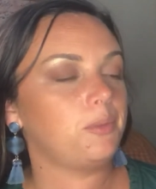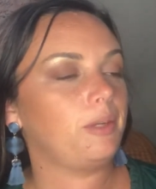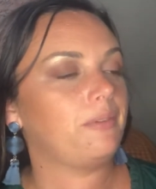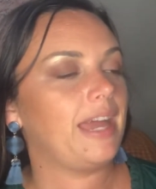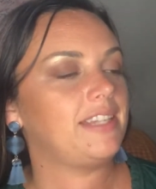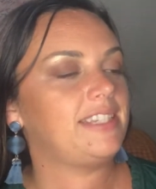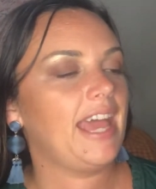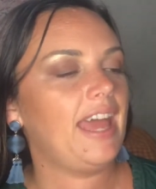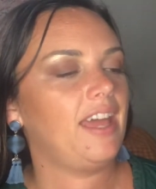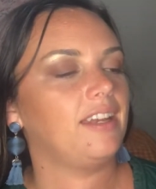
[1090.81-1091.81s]
We read
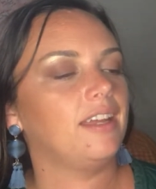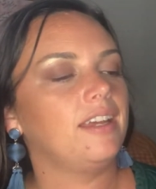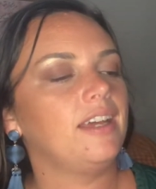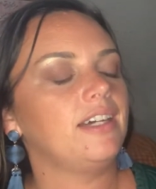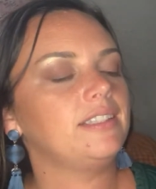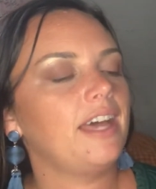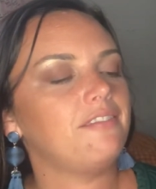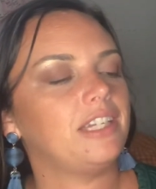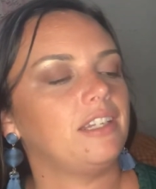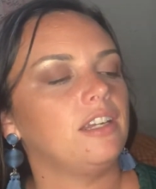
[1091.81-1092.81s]
10,
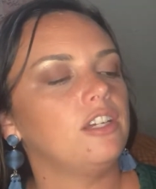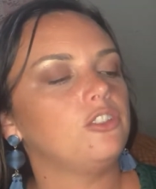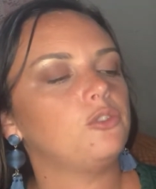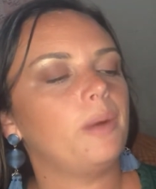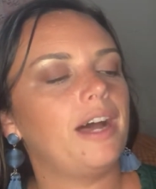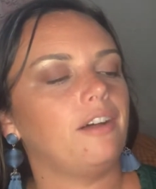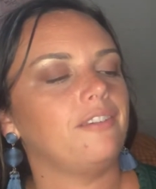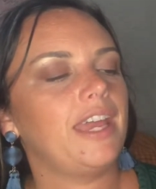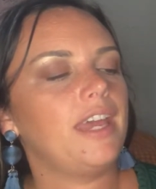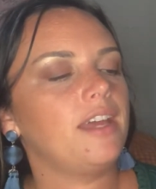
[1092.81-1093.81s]
11, 12,
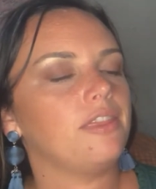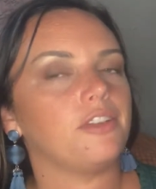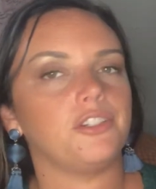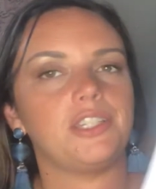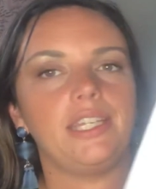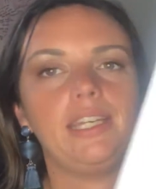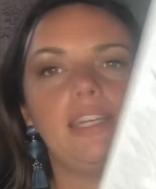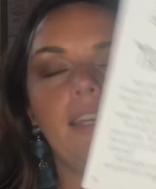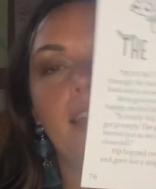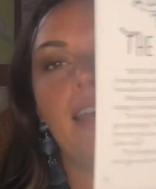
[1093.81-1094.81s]
and
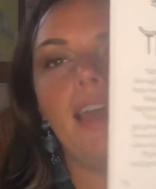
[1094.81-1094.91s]
13.